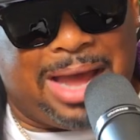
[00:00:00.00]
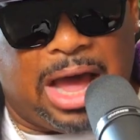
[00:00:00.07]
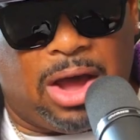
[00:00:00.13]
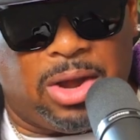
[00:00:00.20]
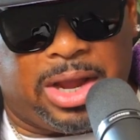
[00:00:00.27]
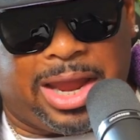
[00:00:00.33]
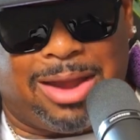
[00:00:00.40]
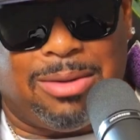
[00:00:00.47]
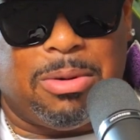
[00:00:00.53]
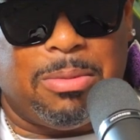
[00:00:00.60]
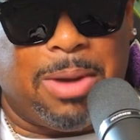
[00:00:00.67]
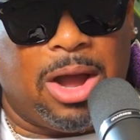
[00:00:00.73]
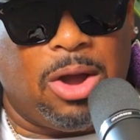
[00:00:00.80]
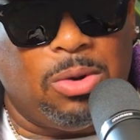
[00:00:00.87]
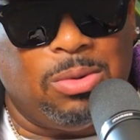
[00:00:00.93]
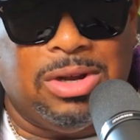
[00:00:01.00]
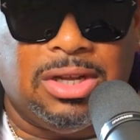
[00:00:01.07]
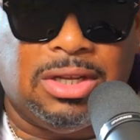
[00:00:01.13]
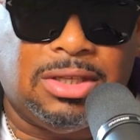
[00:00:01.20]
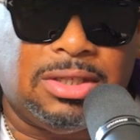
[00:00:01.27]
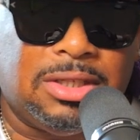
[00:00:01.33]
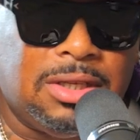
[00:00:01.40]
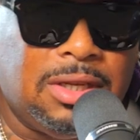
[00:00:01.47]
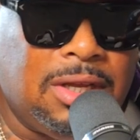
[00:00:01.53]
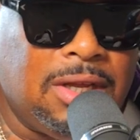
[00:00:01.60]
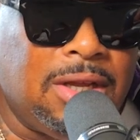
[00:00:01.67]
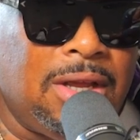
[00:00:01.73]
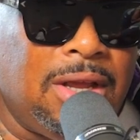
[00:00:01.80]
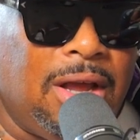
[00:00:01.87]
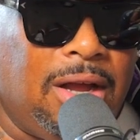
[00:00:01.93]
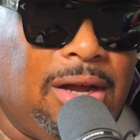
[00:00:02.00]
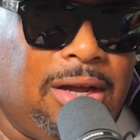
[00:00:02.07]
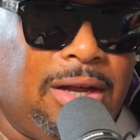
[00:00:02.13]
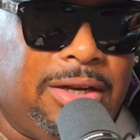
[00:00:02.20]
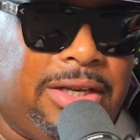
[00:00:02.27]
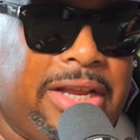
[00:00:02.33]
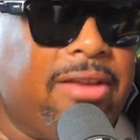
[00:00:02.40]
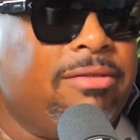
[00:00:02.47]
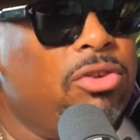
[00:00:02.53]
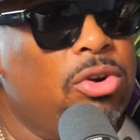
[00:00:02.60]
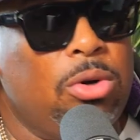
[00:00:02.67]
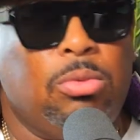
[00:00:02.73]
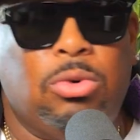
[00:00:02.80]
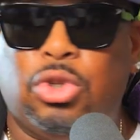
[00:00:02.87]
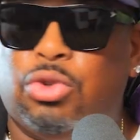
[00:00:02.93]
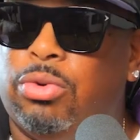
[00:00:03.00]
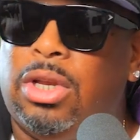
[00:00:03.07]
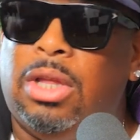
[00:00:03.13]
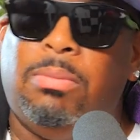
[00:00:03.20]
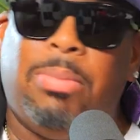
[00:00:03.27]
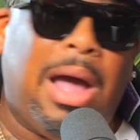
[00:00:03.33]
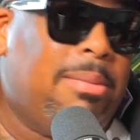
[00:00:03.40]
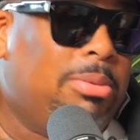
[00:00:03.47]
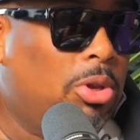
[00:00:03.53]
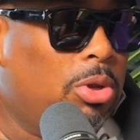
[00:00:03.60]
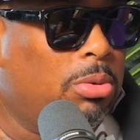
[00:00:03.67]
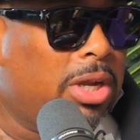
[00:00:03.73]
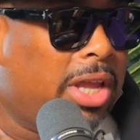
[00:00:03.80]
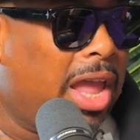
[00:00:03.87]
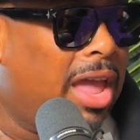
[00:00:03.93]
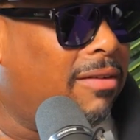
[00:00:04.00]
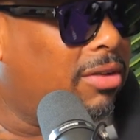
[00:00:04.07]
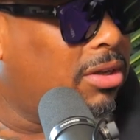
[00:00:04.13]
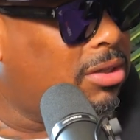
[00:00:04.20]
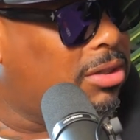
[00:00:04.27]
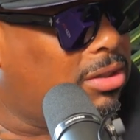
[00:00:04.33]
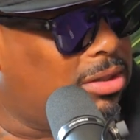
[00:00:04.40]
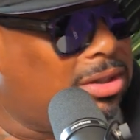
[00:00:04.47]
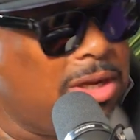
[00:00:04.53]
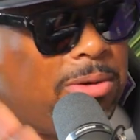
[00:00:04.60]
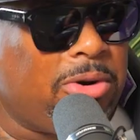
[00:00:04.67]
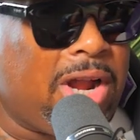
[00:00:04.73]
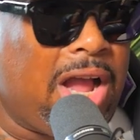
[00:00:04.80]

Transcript: how it came about was Denver was really popular with cannabis. Denver,